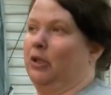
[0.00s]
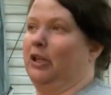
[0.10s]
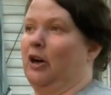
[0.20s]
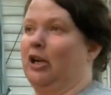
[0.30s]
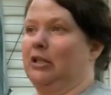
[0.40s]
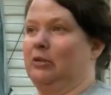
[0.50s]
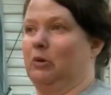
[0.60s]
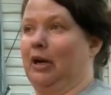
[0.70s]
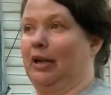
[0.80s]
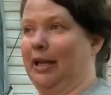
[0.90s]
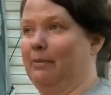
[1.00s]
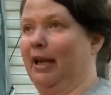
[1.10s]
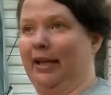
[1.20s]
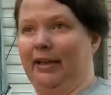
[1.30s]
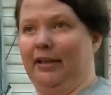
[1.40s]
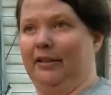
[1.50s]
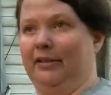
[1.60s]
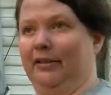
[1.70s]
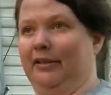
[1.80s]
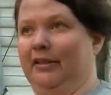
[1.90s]
regardless where I lay my
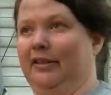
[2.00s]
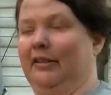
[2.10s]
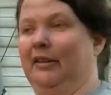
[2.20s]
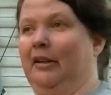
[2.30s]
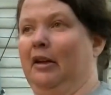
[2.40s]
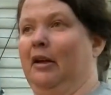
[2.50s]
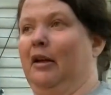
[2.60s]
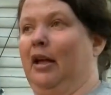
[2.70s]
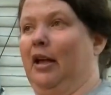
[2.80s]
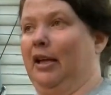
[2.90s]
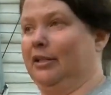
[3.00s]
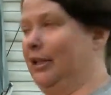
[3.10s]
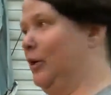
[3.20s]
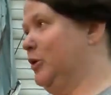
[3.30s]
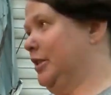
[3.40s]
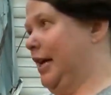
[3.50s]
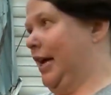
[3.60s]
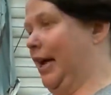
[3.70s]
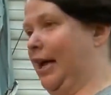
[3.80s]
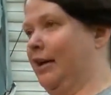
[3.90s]
head, as long as
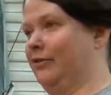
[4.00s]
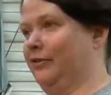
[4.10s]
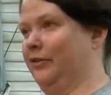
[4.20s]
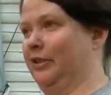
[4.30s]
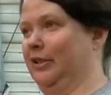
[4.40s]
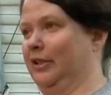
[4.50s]
I have